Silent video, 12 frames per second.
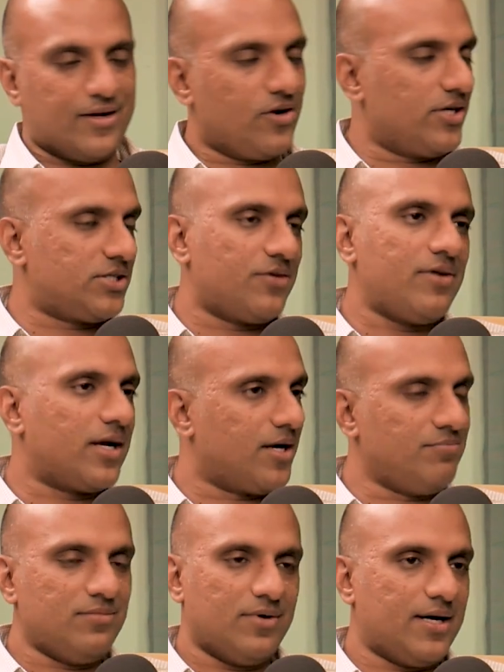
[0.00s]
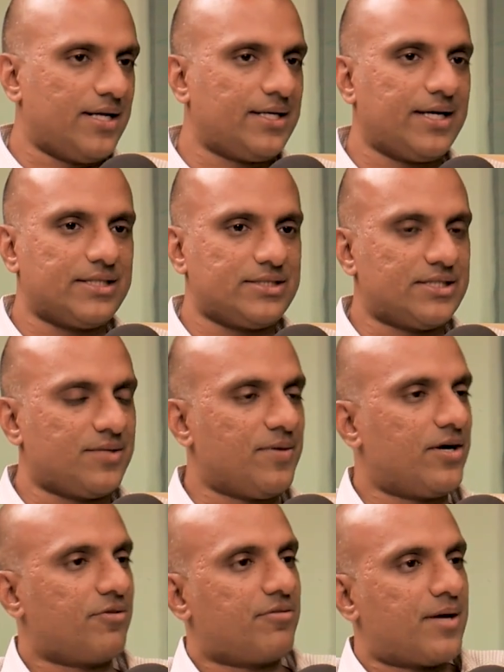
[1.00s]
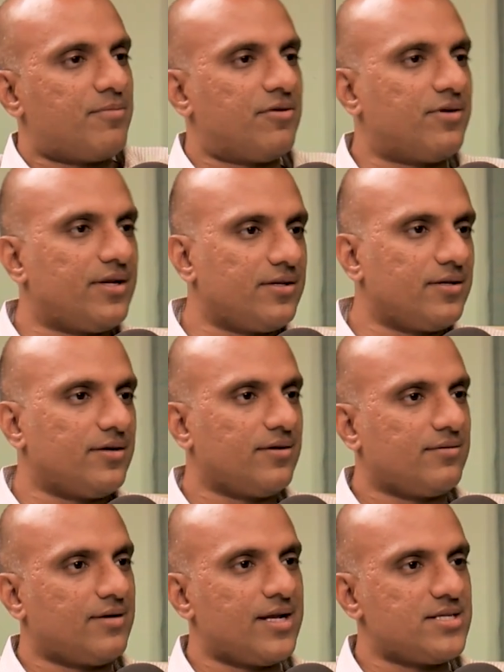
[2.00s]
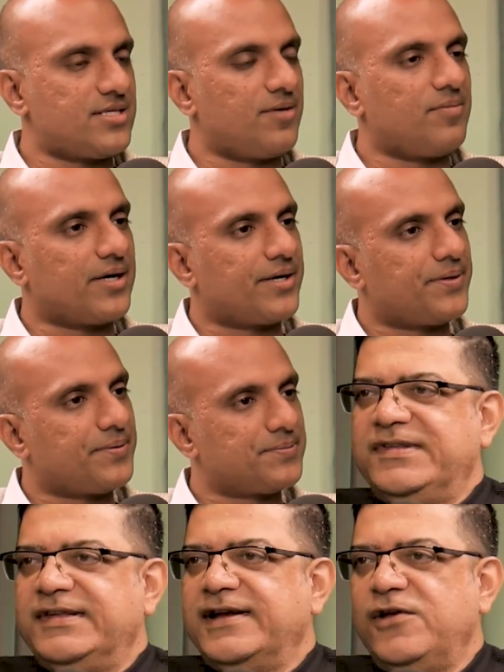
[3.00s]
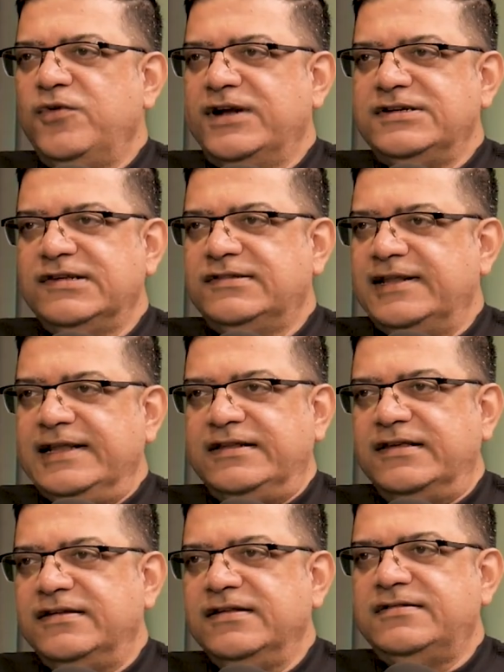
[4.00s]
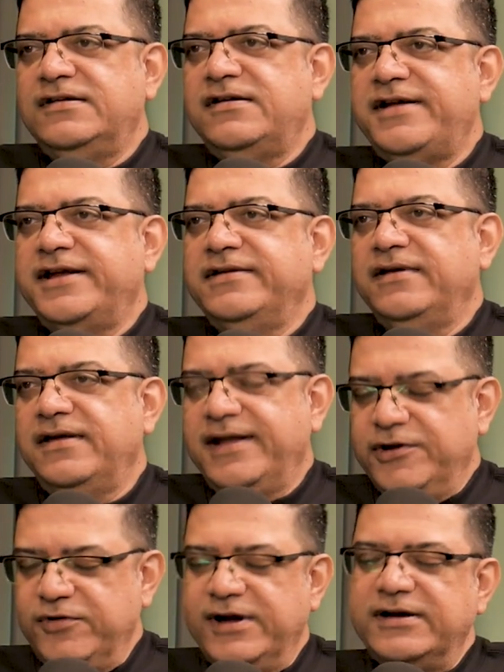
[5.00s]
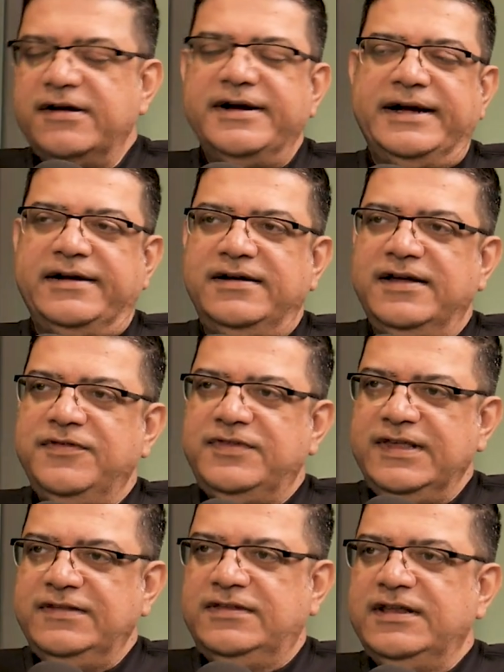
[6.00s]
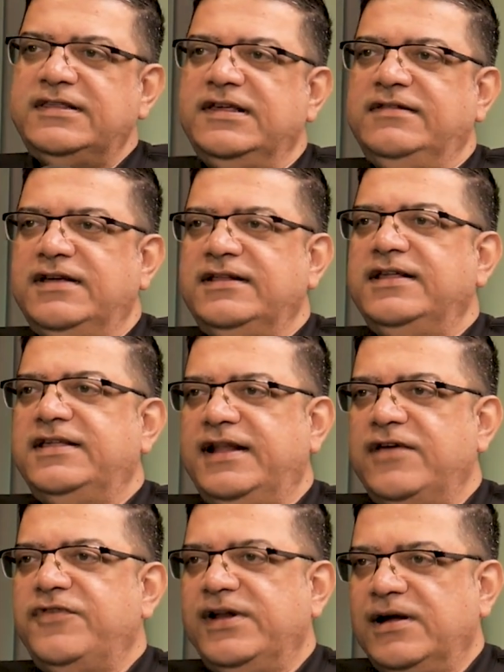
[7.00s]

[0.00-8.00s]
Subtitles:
think regulation will come. I think it's just a matter of time even in the unlisted market. basically look at just three things: listed, regulated, rated. If these three things are there, then I